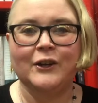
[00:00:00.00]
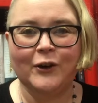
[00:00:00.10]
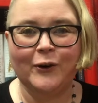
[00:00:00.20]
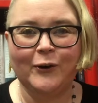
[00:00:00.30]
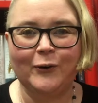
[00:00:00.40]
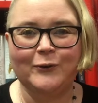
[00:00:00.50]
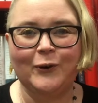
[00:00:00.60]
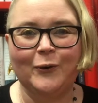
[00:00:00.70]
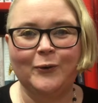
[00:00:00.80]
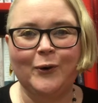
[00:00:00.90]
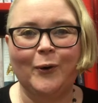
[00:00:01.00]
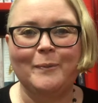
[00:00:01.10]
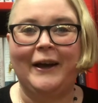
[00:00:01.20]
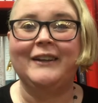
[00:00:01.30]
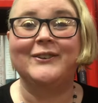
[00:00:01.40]
Fiorokoto
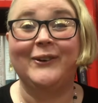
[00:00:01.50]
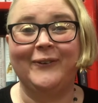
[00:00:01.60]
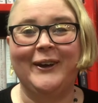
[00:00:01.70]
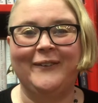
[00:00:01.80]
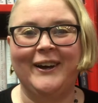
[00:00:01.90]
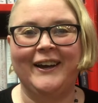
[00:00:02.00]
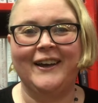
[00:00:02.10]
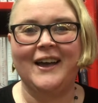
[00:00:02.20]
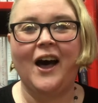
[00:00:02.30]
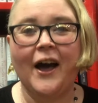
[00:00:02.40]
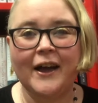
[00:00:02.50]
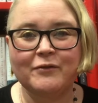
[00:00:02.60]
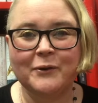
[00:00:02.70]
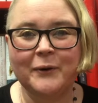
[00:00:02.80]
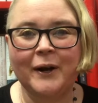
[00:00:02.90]
Korbekatoko Ingwa. Hi
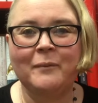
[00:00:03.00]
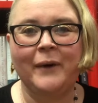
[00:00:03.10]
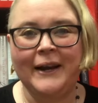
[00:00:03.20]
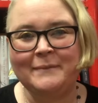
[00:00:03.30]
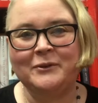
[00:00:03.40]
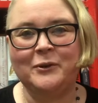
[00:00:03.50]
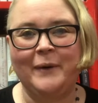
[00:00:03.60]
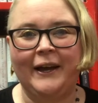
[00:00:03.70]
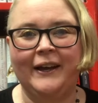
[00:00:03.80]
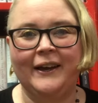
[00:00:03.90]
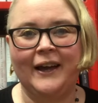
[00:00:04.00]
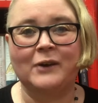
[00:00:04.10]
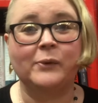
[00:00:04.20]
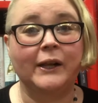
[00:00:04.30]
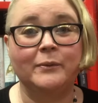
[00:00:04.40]
everyone, my name is Rebecca
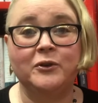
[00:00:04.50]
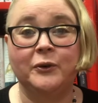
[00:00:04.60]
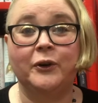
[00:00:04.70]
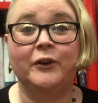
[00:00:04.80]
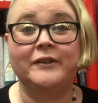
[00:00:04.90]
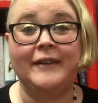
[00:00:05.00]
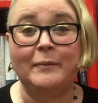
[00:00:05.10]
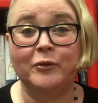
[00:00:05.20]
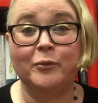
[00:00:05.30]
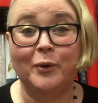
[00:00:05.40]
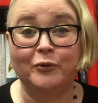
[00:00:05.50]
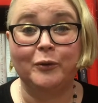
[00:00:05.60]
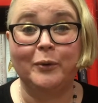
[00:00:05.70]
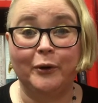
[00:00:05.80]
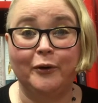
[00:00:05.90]
and welcome to another Stamp of Approval
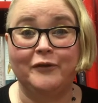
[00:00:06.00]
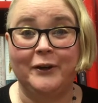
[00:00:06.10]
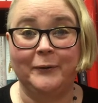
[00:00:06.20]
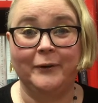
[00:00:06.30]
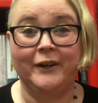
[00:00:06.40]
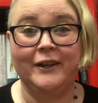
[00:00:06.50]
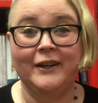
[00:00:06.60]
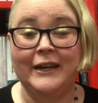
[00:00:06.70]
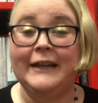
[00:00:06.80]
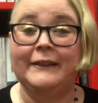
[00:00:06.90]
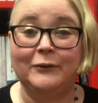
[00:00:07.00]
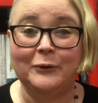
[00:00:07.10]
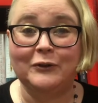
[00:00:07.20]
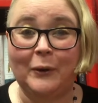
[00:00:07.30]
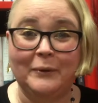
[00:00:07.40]
book review. This
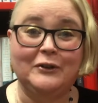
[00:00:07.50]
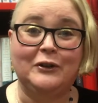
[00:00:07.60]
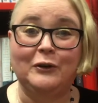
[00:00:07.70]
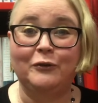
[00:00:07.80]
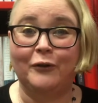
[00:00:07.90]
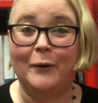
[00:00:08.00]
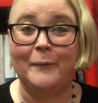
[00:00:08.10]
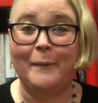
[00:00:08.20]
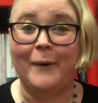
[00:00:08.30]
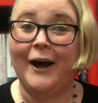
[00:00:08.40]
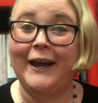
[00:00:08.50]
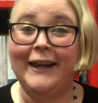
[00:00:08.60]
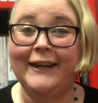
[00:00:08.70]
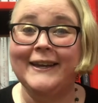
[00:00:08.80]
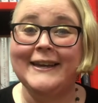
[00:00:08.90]
one's coming to you from
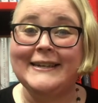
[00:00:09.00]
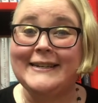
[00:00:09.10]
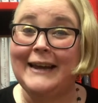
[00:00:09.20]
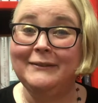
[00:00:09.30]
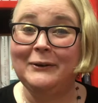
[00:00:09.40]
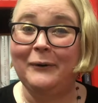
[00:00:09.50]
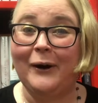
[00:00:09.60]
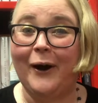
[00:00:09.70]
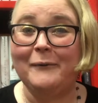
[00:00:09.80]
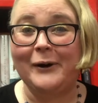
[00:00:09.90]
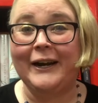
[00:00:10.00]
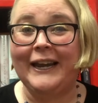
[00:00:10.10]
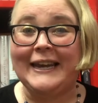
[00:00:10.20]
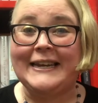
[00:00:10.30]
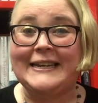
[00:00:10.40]
my desk where I work
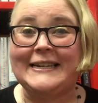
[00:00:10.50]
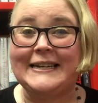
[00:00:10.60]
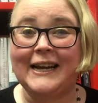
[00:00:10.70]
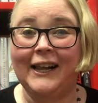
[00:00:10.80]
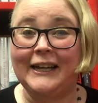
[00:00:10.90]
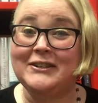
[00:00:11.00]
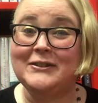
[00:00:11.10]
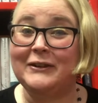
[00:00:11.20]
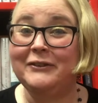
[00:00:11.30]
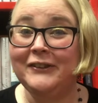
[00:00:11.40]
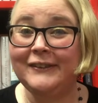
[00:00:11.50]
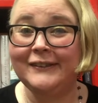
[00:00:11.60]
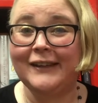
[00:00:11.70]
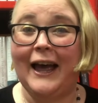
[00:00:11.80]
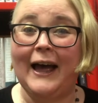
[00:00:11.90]
in collection
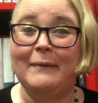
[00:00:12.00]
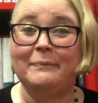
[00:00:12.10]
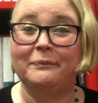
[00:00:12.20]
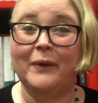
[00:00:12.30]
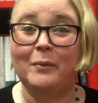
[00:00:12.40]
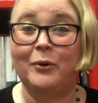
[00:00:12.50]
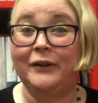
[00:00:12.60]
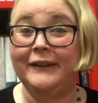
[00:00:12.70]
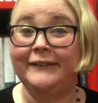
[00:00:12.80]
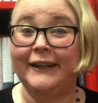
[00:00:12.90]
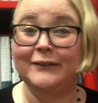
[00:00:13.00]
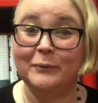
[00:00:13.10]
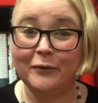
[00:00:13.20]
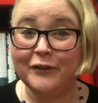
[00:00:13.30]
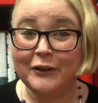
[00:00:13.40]
services, processing
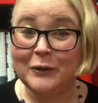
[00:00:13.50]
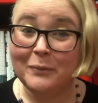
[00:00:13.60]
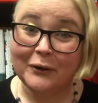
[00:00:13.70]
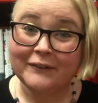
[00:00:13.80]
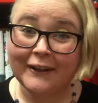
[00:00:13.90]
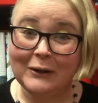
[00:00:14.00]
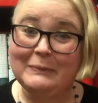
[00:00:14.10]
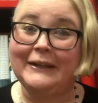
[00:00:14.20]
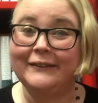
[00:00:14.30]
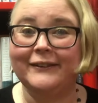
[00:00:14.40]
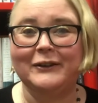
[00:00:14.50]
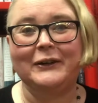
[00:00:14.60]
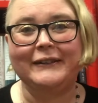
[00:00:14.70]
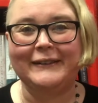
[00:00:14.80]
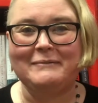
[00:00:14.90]
some of the new books that come in, as you
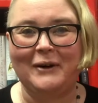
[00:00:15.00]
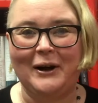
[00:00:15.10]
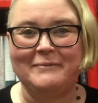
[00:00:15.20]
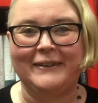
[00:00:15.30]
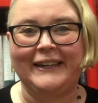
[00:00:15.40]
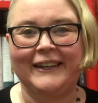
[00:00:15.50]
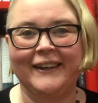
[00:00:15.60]
can see behind me.